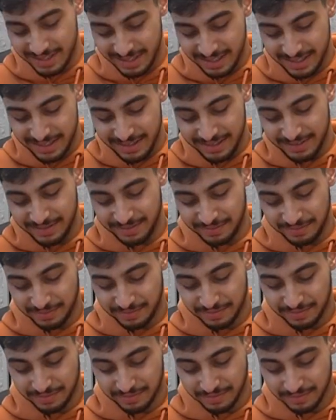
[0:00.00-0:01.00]

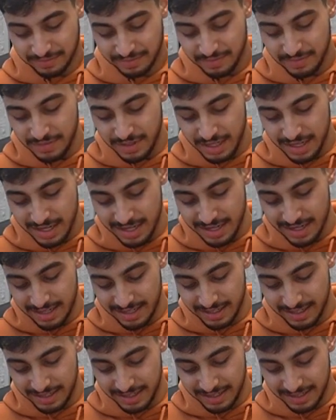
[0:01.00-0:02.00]

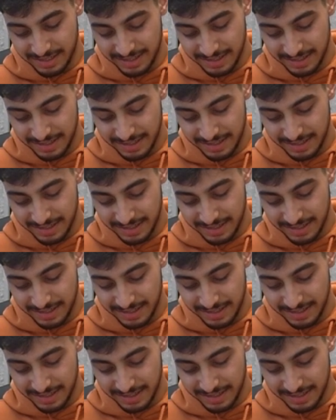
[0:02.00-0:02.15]
(silent)